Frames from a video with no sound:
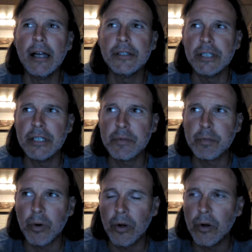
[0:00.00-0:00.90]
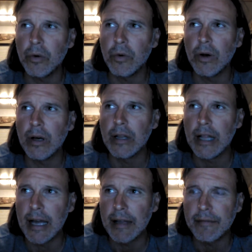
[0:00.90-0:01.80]
she is
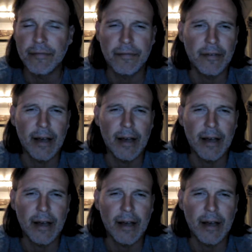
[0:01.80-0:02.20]
pro-life.